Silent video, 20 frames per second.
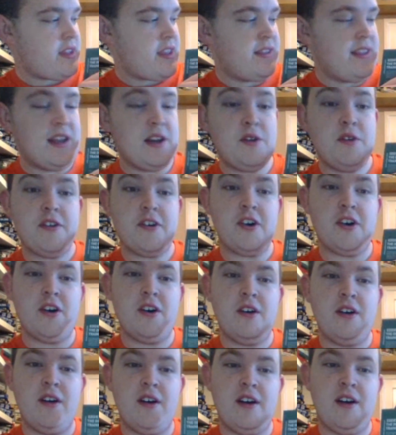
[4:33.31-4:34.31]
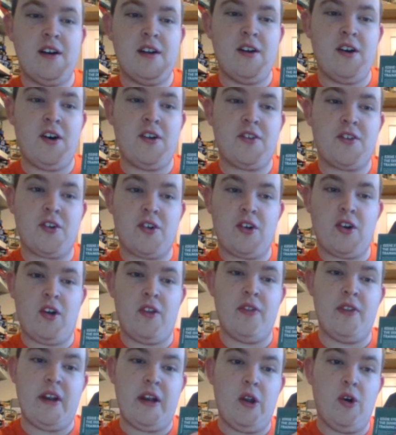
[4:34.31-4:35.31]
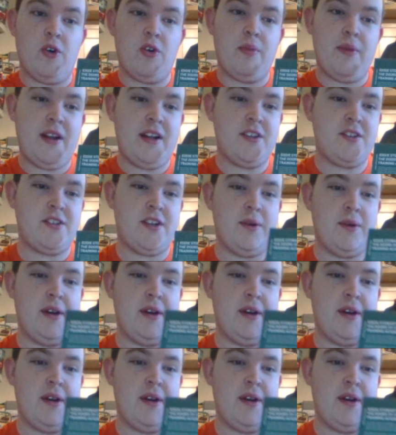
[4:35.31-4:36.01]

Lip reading: Then we've got an article on the Lord Mayor's show